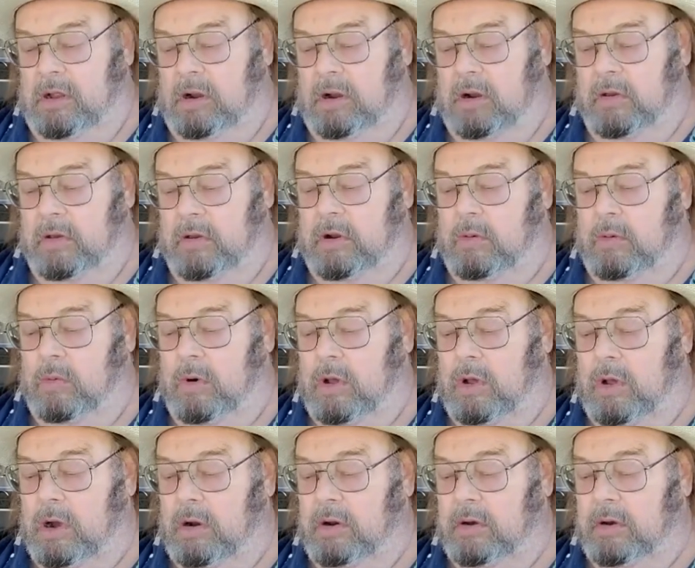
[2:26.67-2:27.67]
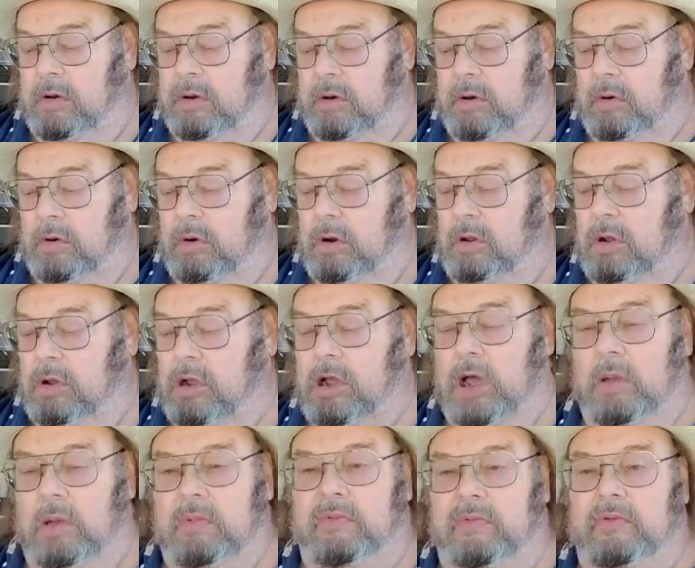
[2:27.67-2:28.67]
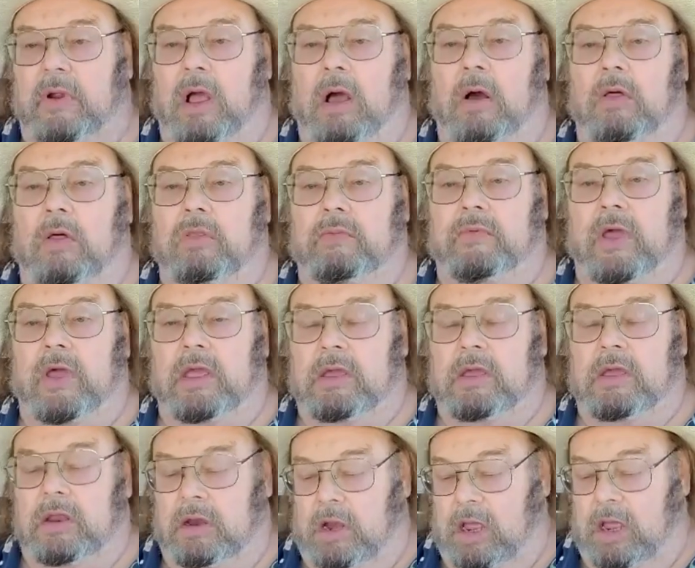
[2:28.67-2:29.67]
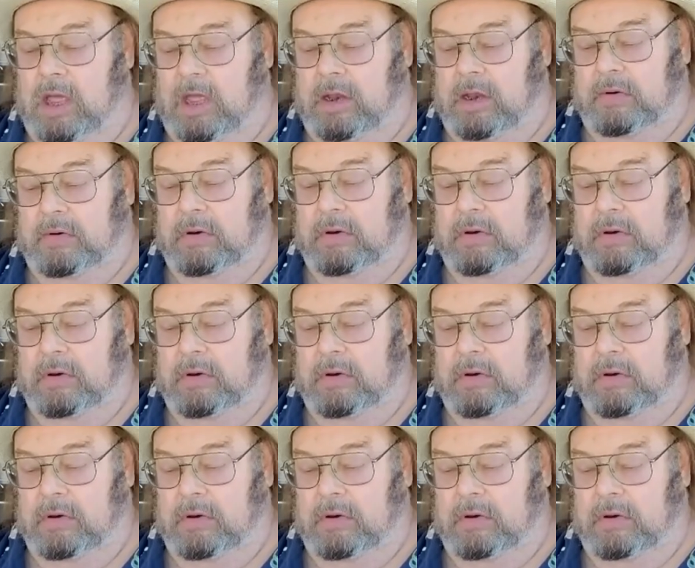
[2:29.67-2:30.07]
are there water and sewer hookups for all the vacant lots?